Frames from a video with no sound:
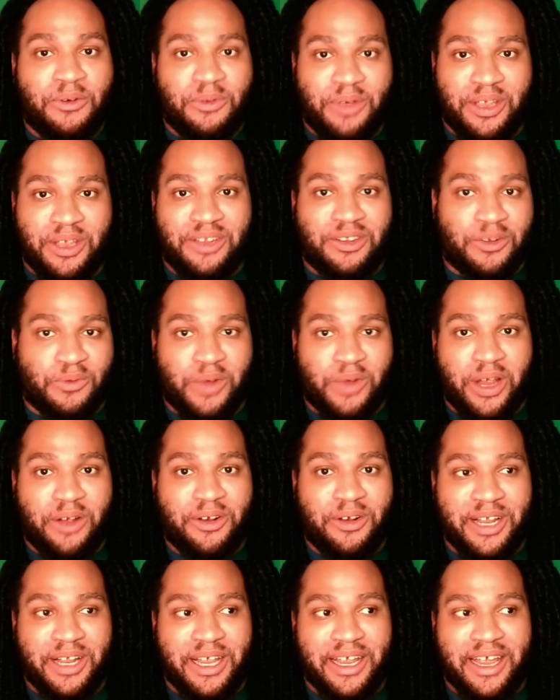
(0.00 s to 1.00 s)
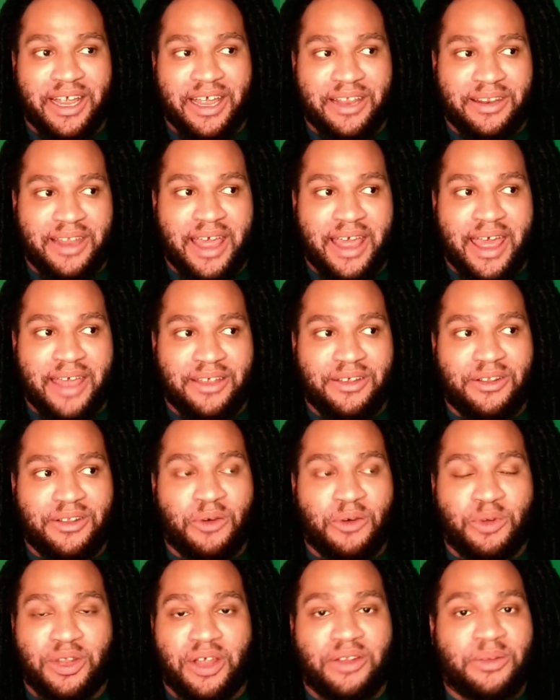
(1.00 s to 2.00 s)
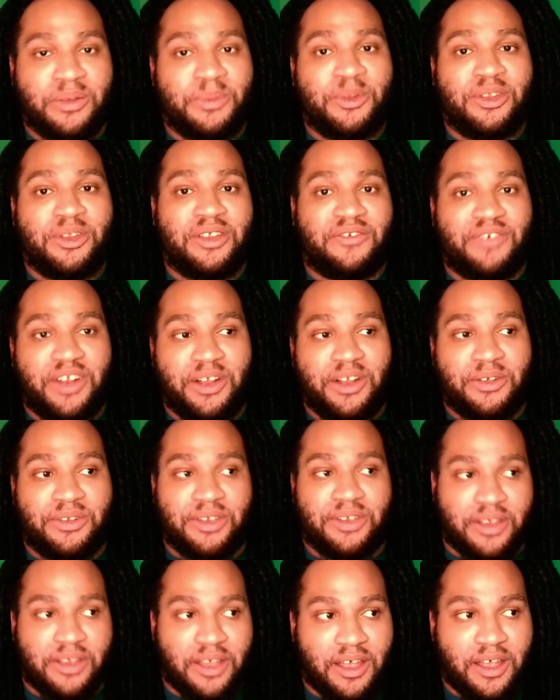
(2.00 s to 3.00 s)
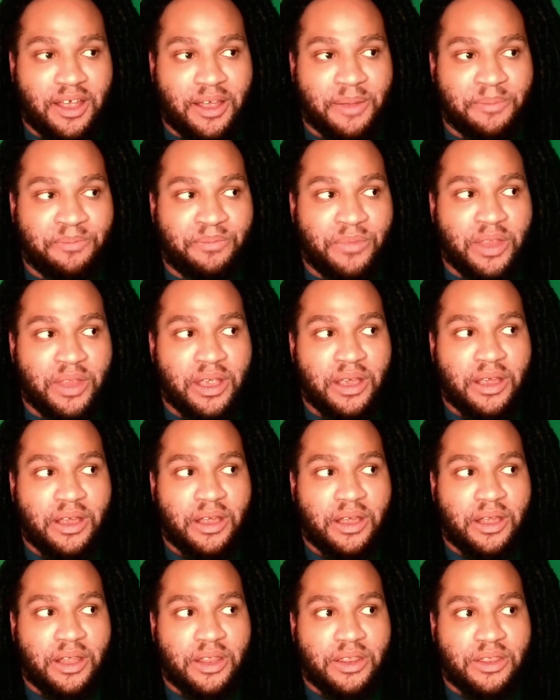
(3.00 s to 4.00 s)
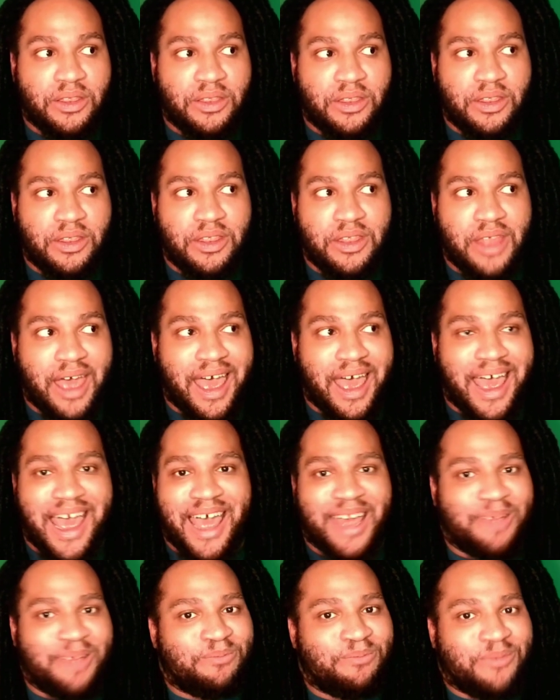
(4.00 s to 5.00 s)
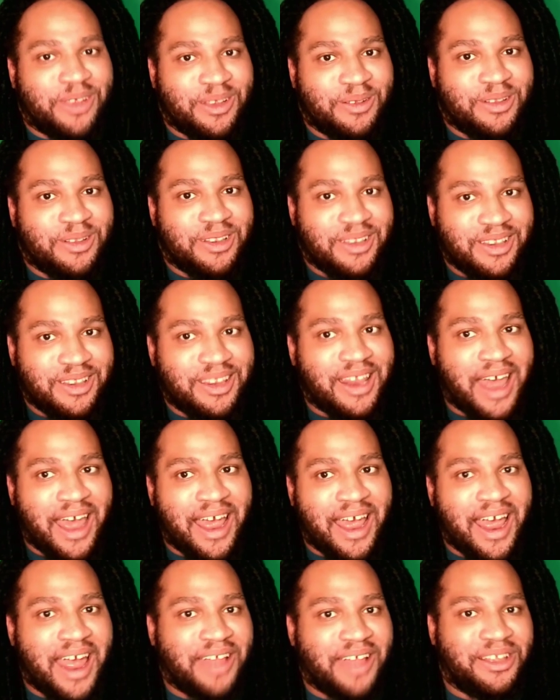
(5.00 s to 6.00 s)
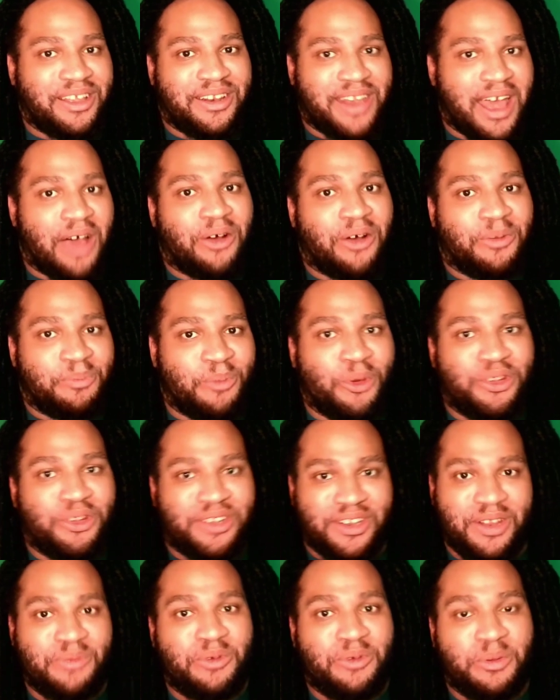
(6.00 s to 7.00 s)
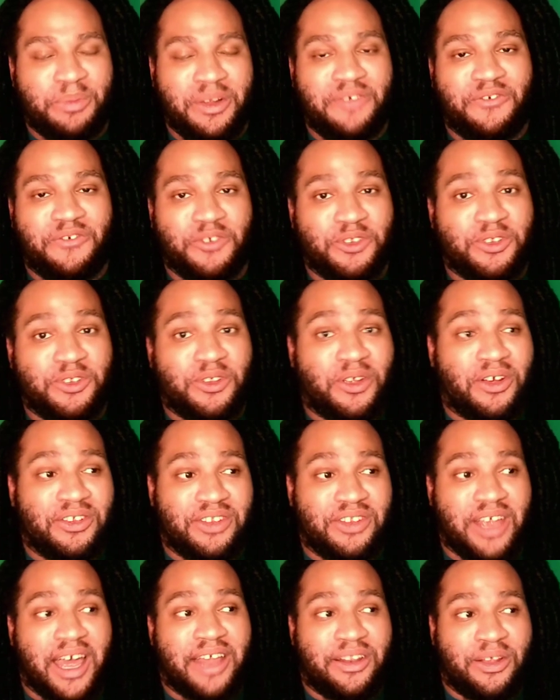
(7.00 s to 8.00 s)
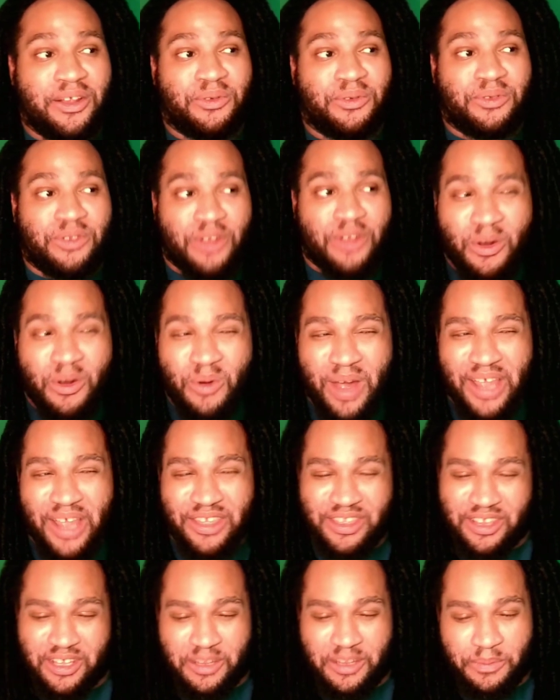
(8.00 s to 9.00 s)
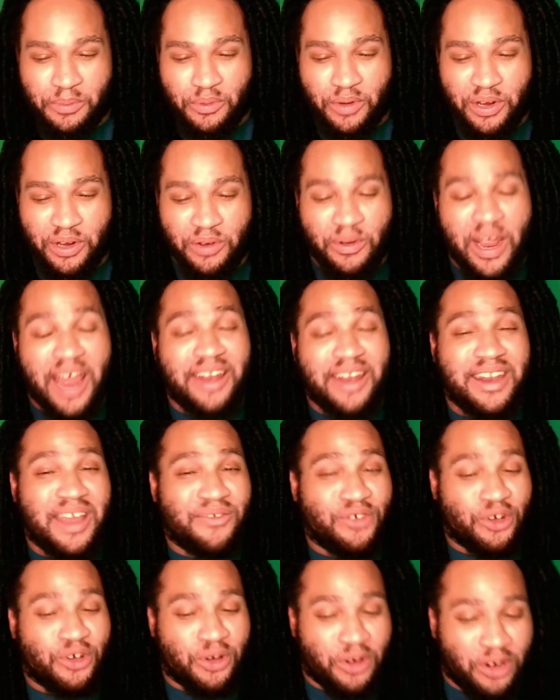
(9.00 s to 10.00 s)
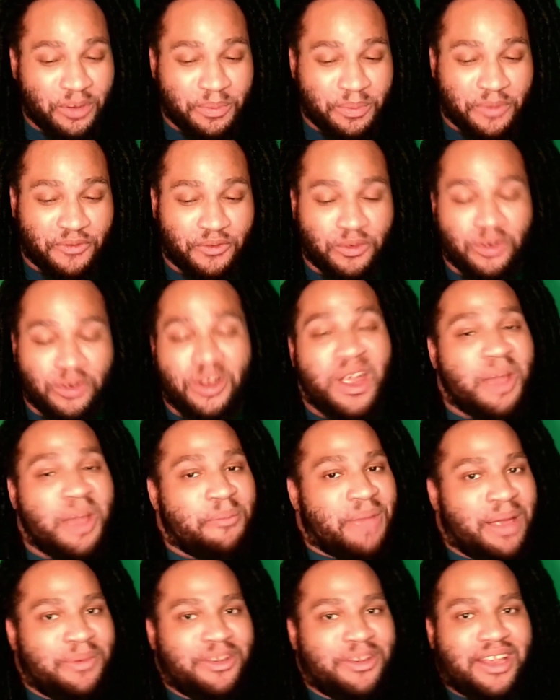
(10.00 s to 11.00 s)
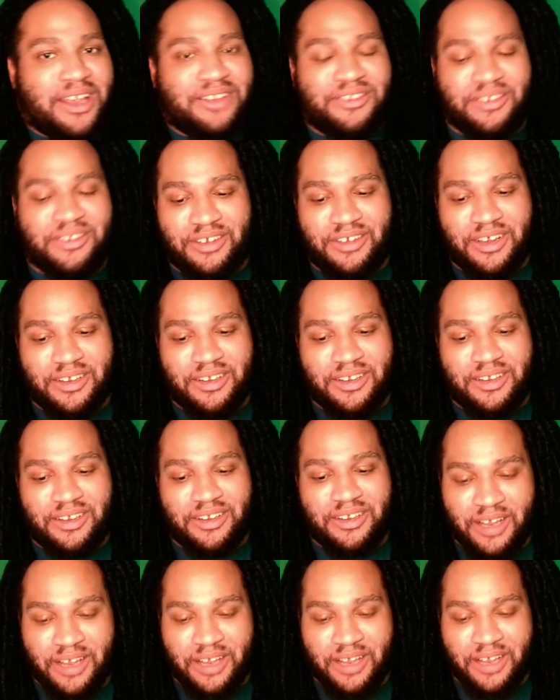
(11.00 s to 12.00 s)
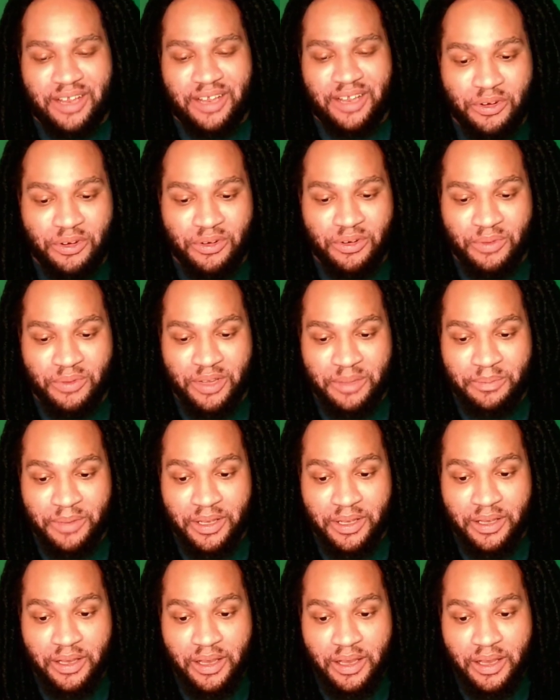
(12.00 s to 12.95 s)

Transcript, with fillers: is a rarity in that you know with other music videos to come. I'm I highly doubt most of them will be for songs I don't know at this point or had never heard before. Maybe that just less familiar with, but